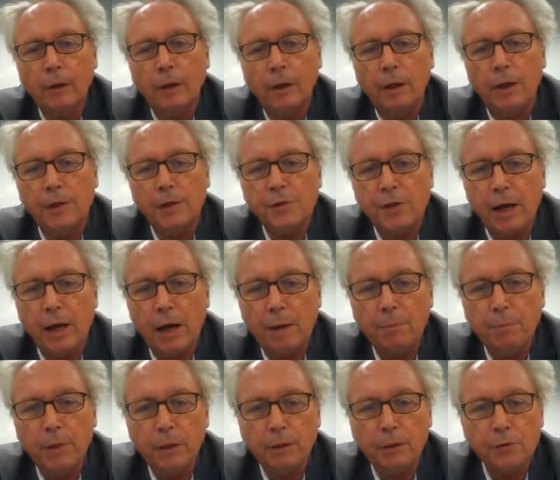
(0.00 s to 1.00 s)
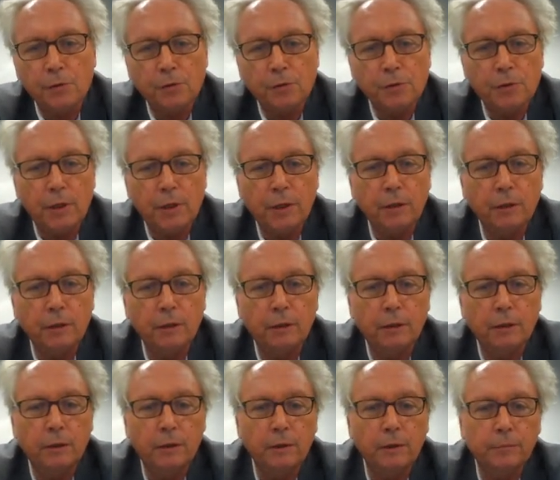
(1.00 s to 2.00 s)
Islamic
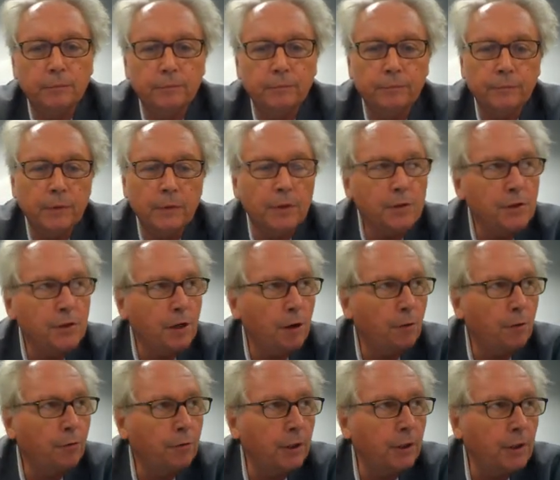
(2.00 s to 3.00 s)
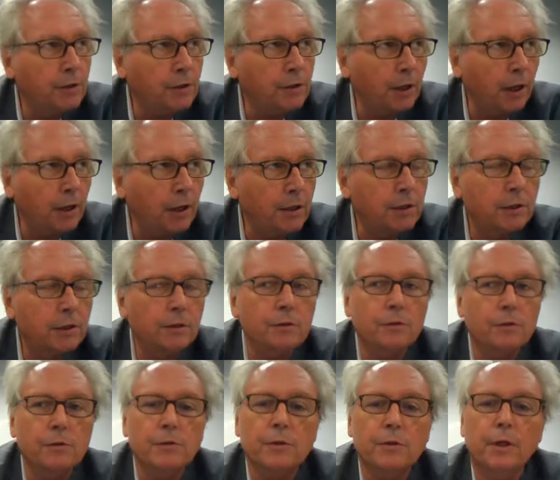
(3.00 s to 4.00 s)
society, Southeast Asian
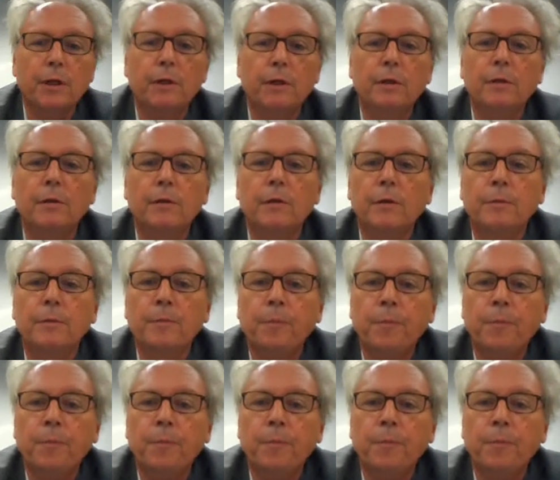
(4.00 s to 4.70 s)
society.